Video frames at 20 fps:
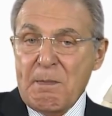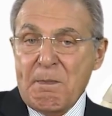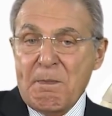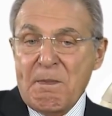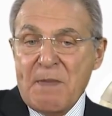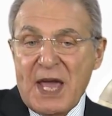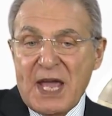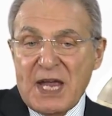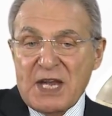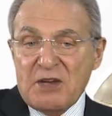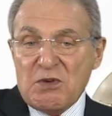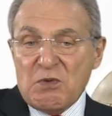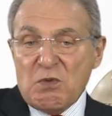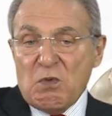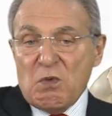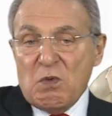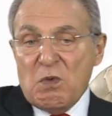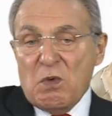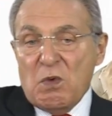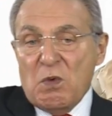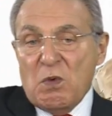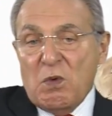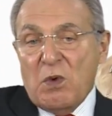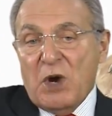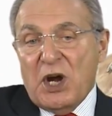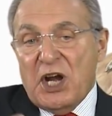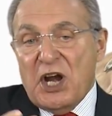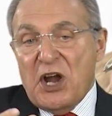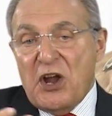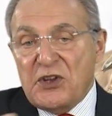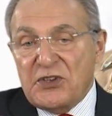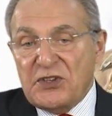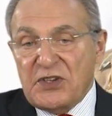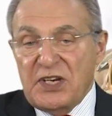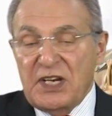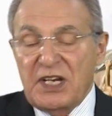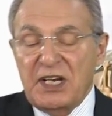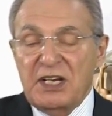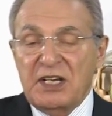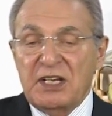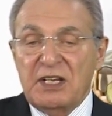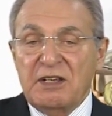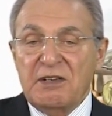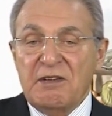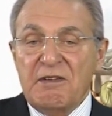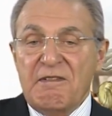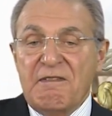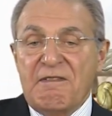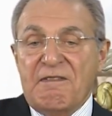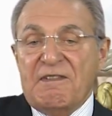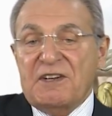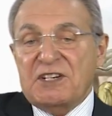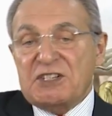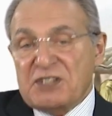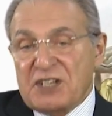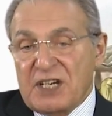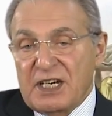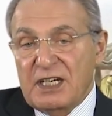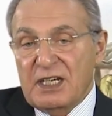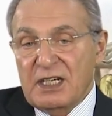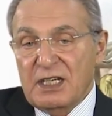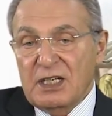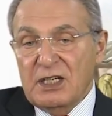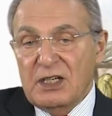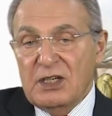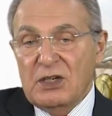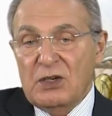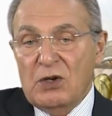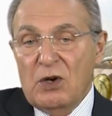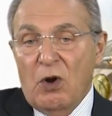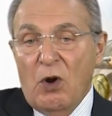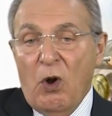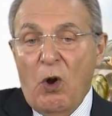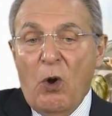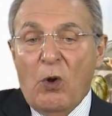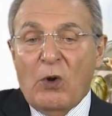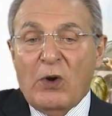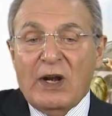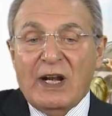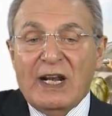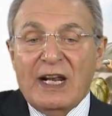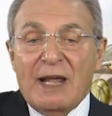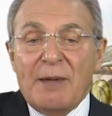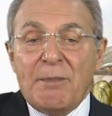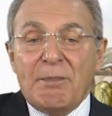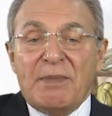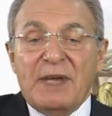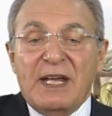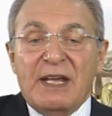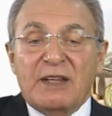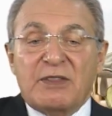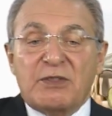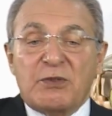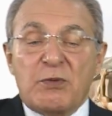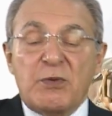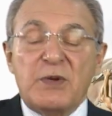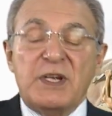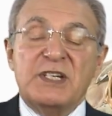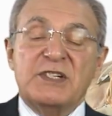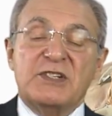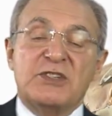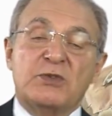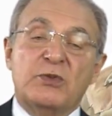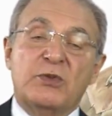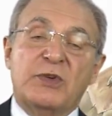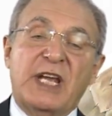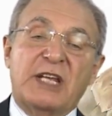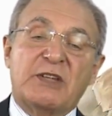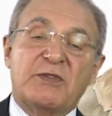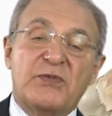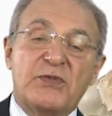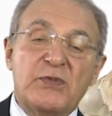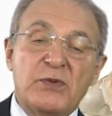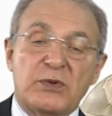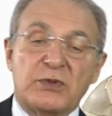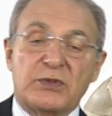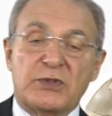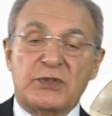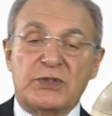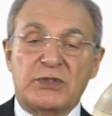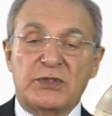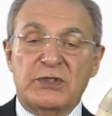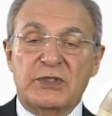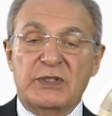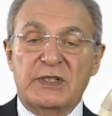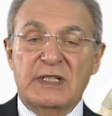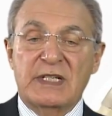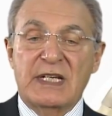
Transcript: men were hunting, fishing, or climbing trees to get fruits.